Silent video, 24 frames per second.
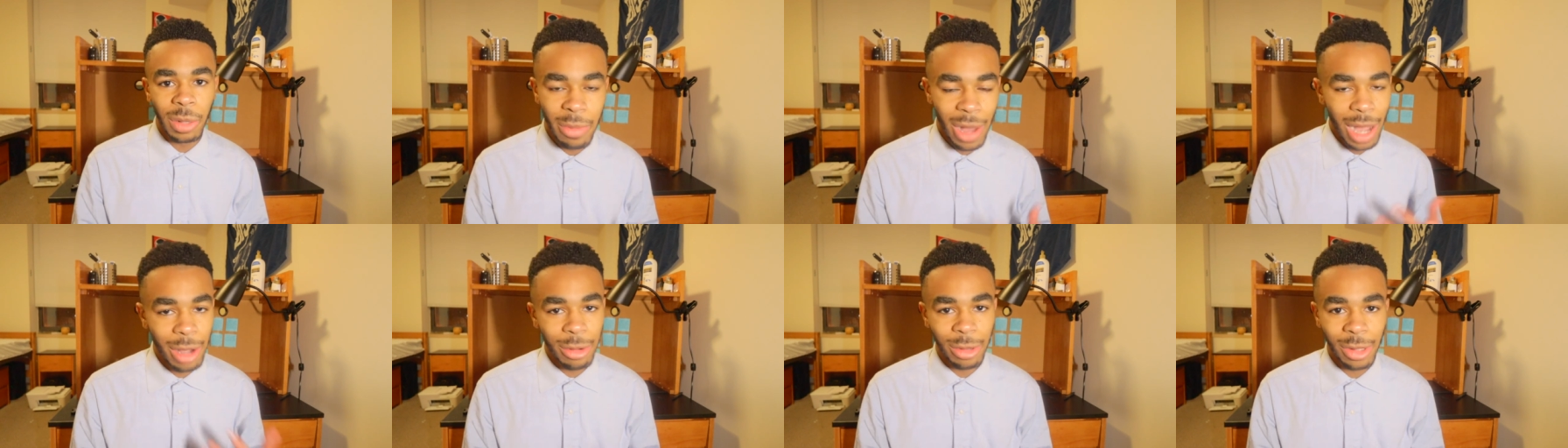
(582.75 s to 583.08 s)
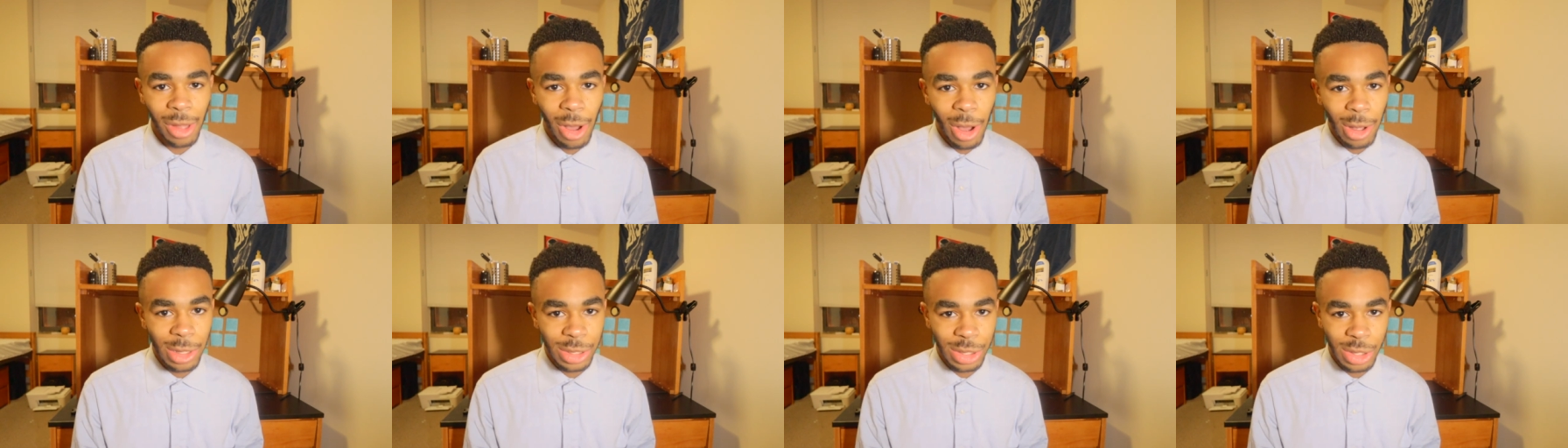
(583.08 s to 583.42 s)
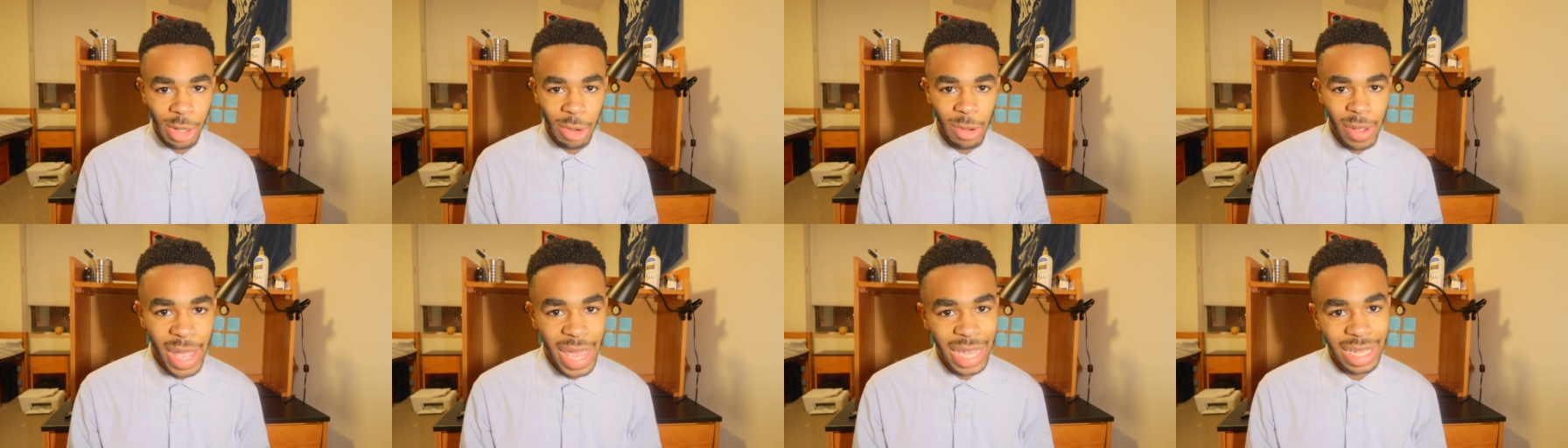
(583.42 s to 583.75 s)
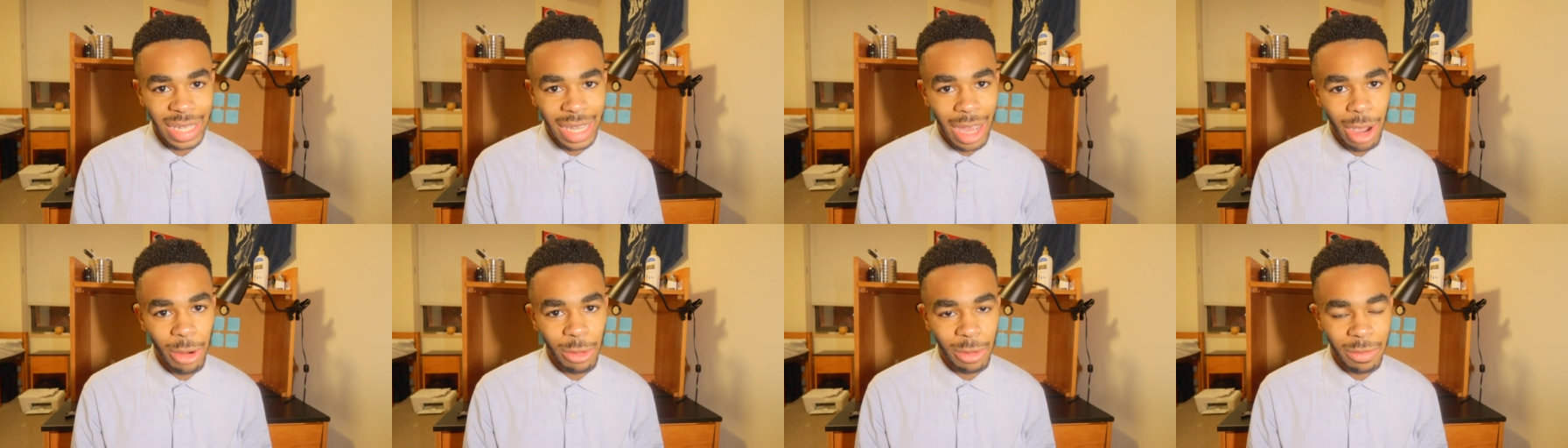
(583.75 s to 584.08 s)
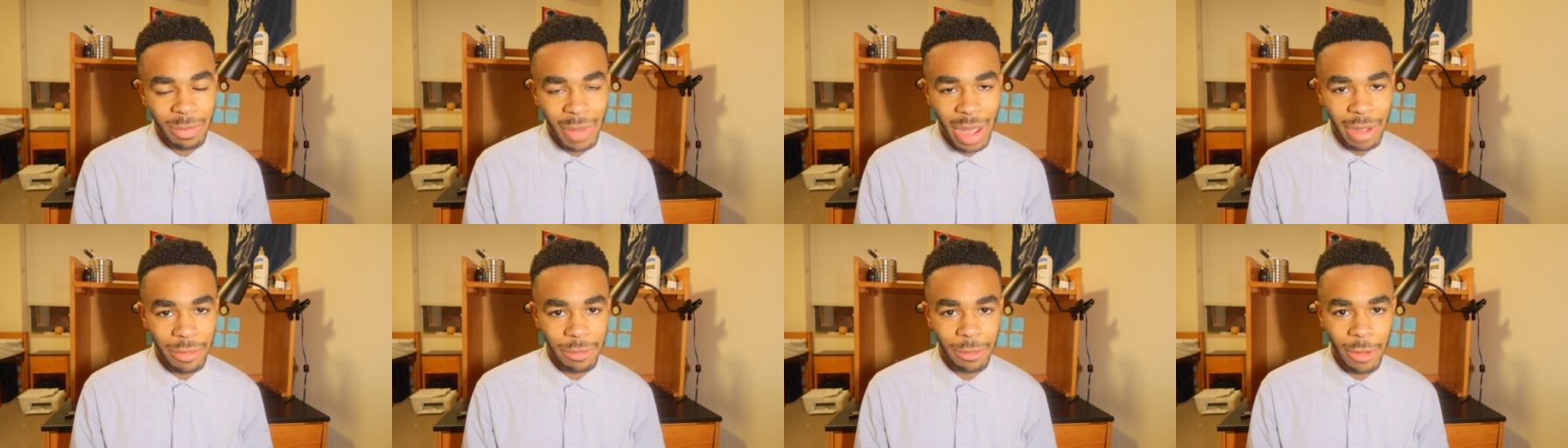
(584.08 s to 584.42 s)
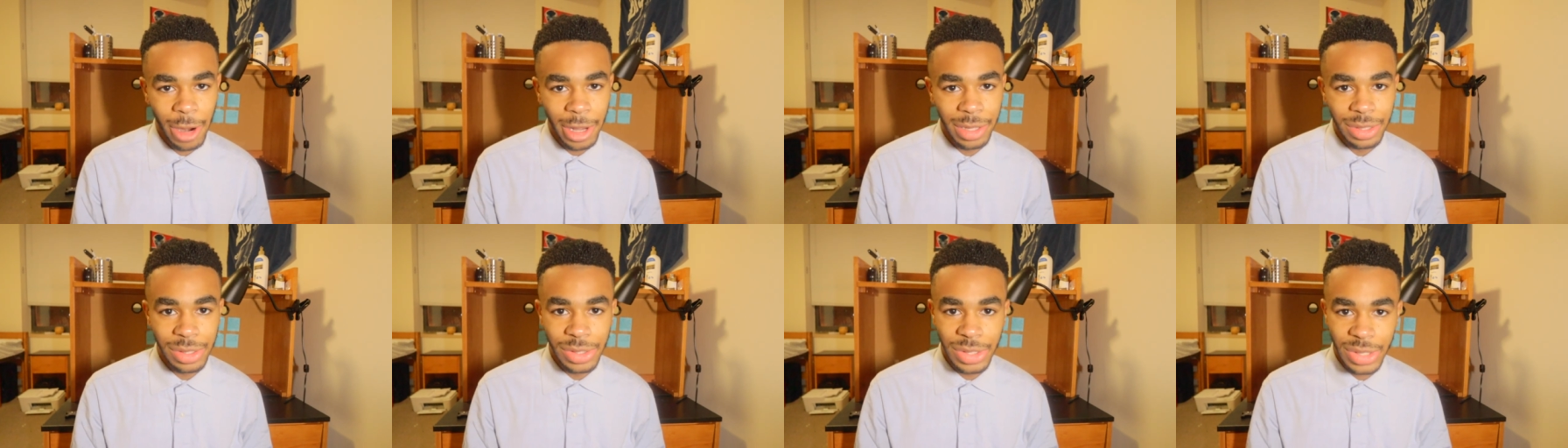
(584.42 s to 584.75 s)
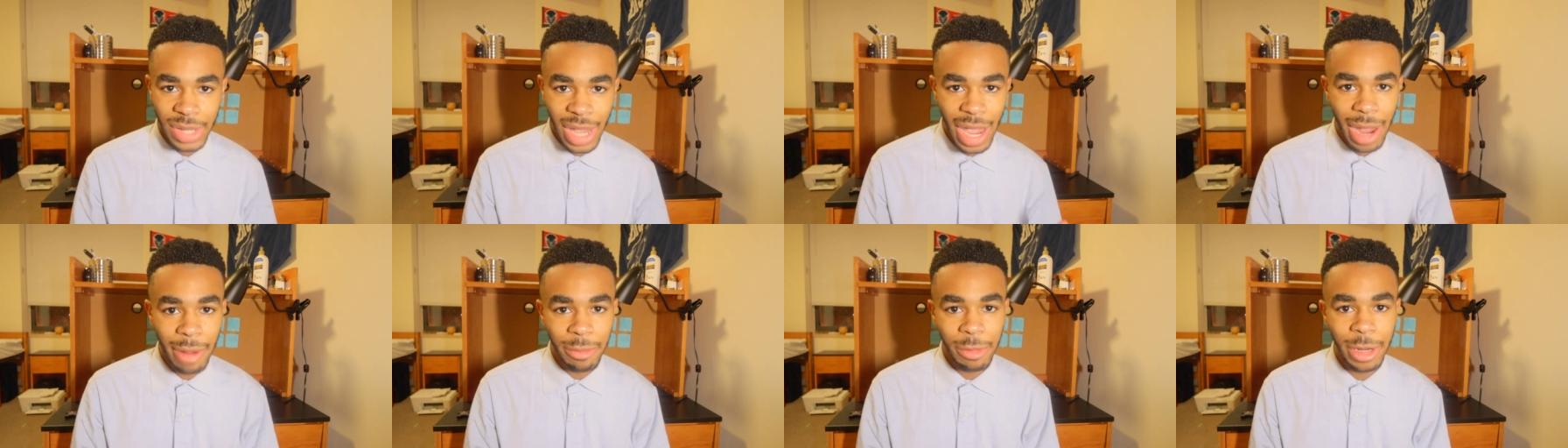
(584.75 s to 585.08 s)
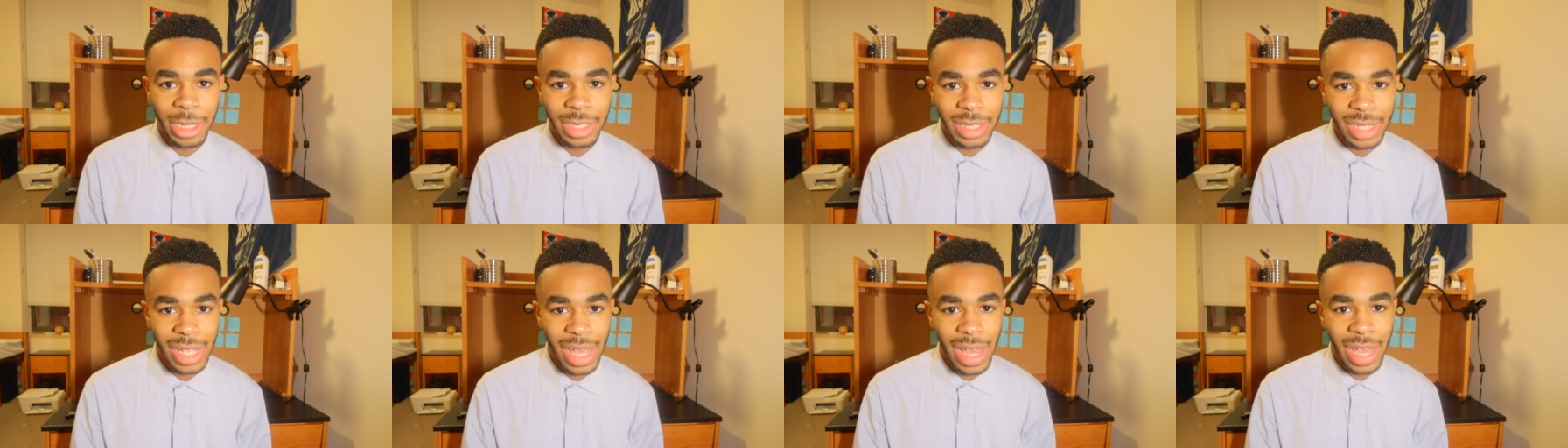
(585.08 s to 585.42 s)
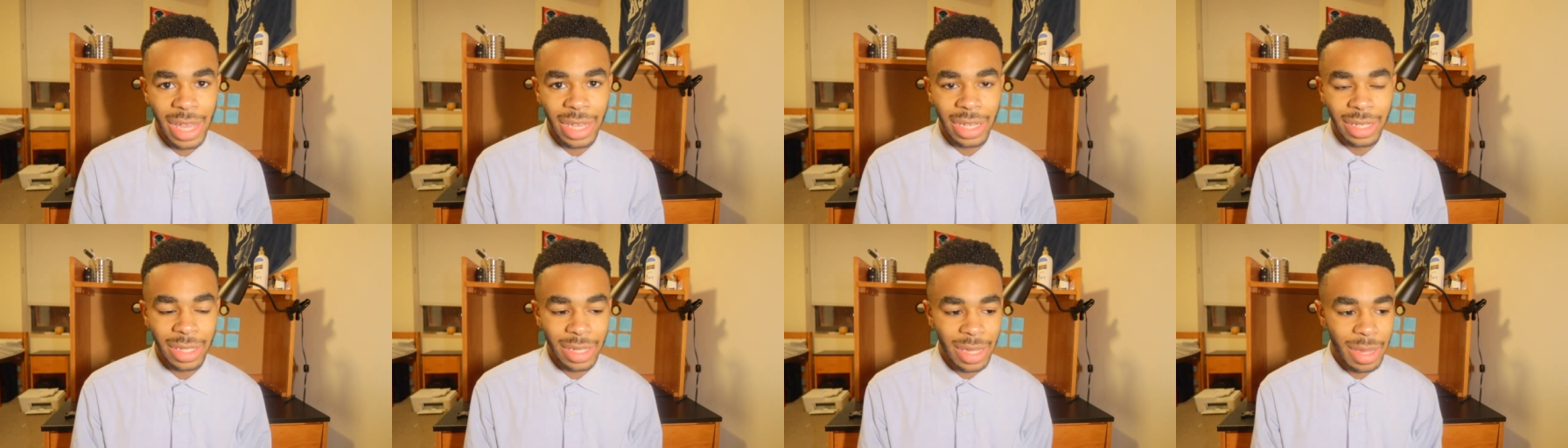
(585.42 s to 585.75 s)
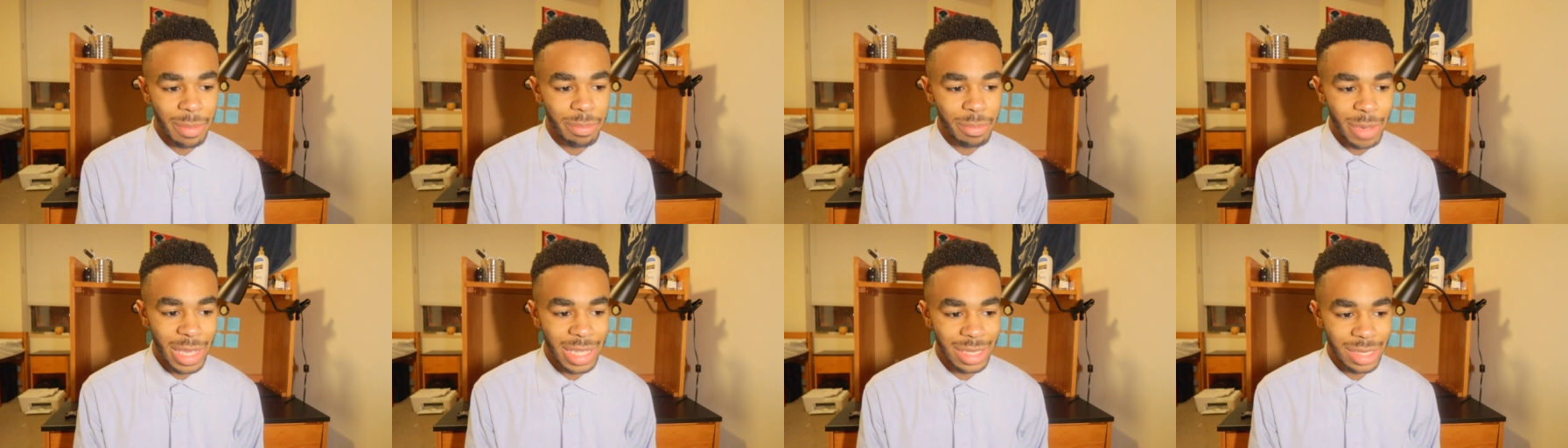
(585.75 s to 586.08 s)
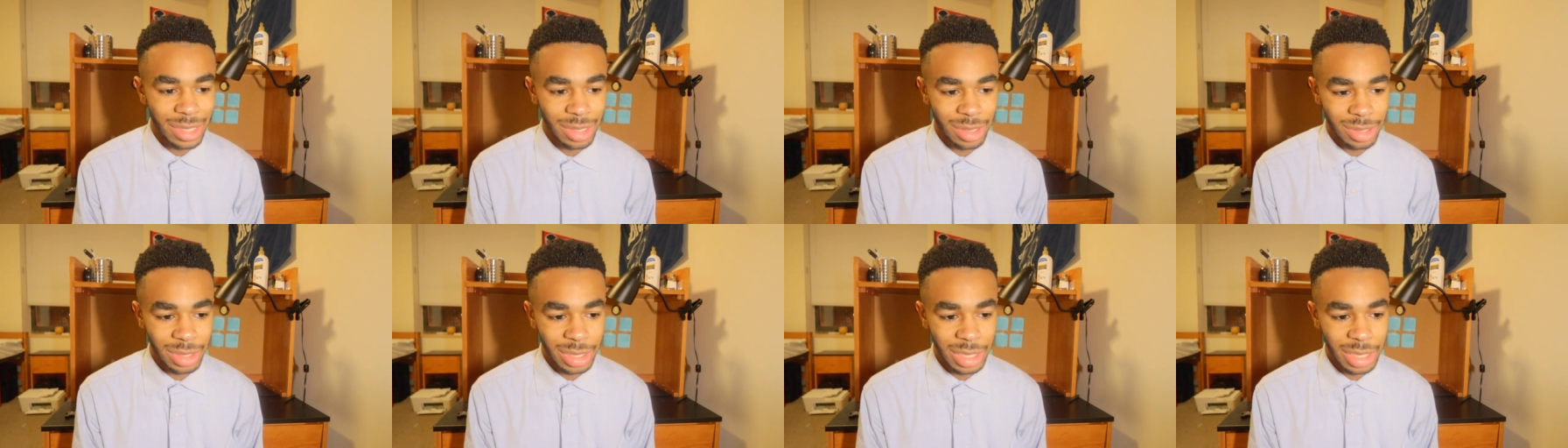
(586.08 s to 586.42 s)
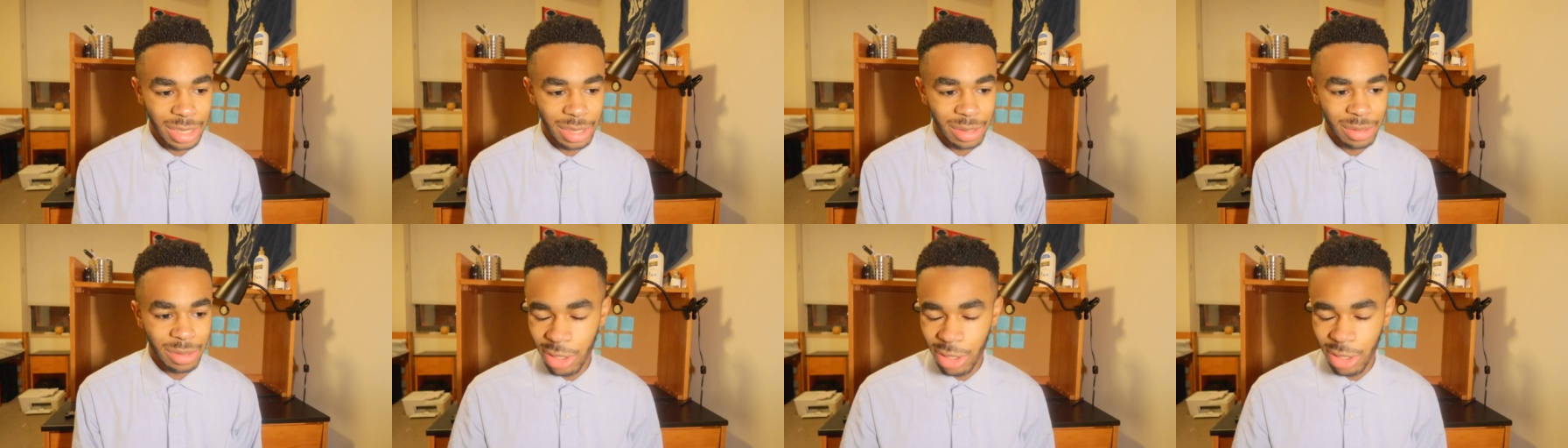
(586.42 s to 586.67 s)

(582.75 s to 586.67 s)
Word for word: but I would also hang out with my friends every day and basically